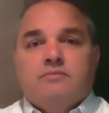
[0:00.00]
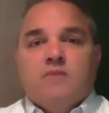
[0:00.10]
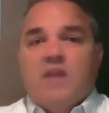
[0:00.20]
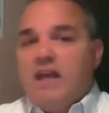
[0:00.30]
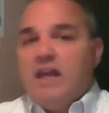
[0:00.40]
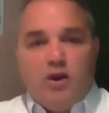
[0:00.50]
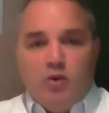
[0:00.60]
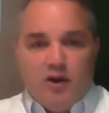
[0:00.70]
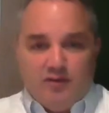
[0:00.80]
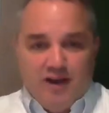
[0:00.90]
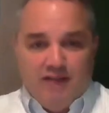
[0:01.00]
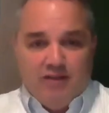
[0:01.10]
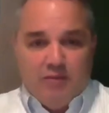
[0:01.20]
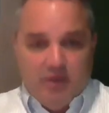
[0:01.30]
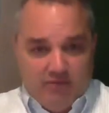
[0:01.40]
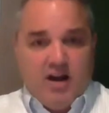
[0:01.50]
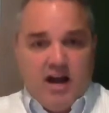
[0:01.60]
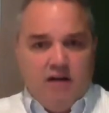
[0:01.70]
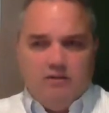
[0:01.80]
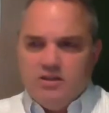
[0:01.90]
That can't go on forever, but for
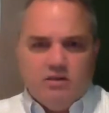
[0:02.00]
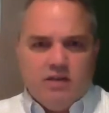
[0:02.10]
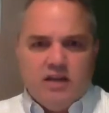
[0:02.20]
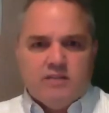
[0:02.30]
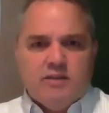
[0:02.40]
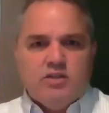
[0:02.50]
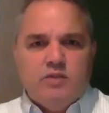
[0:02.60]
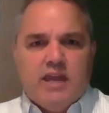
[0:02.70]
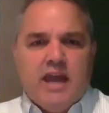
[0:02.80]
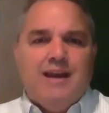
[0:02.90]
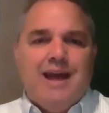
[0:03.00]
now, let's go get as much as we can,